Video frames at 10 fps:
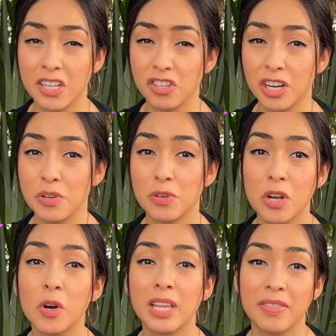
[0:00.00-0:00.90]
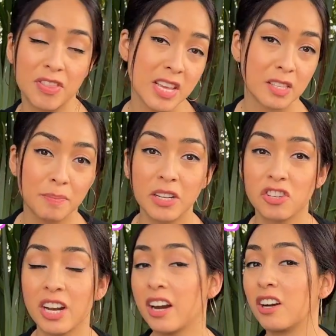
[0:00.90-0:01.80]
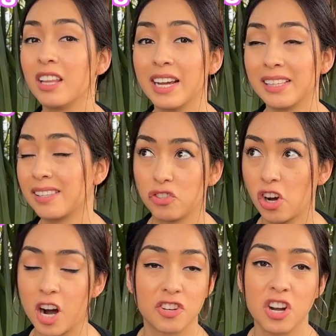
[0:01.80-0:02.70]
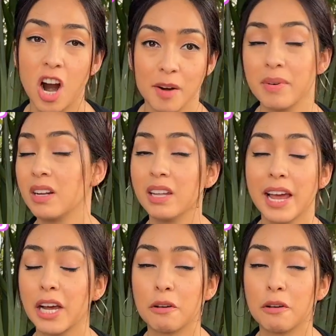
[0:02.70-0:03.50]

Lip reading: and you know that these budget airlines charge an arm and a leg